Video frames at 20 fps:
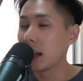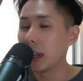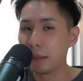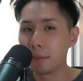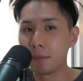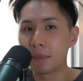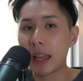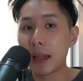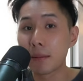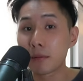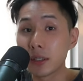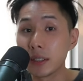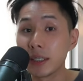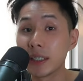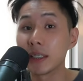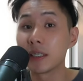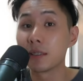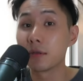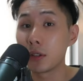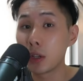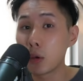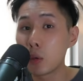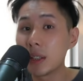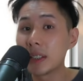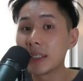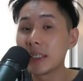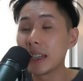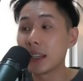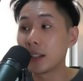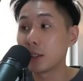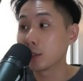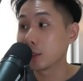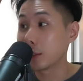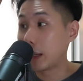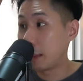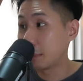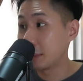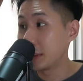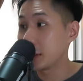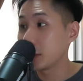captures its frequency and also
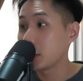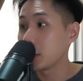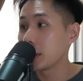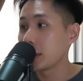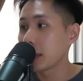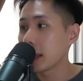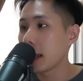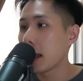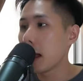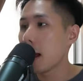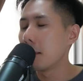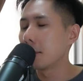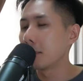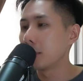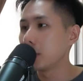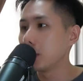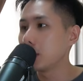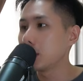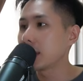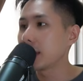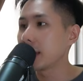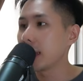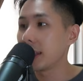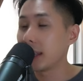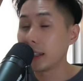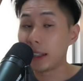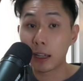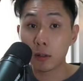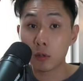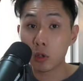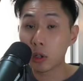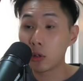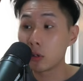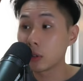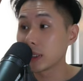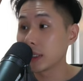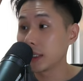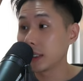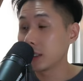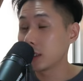amplitude, producing an electrical
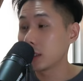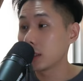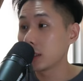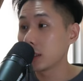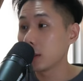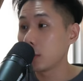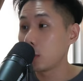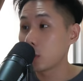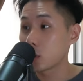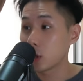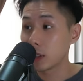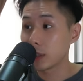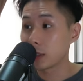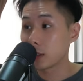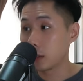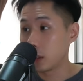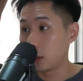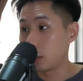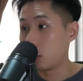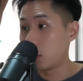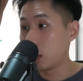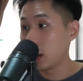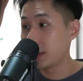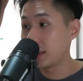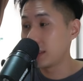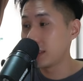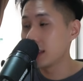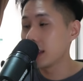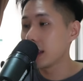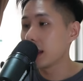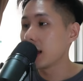signal, which is 0 and 1.